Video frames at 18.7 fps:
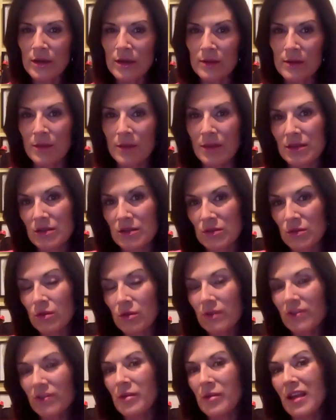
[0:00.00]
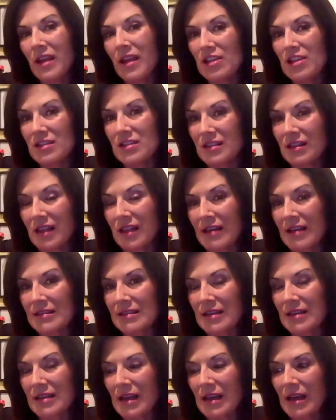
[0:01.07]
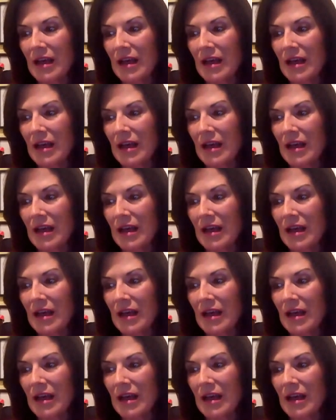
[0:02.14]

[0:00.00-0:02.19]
in my School of Communications class.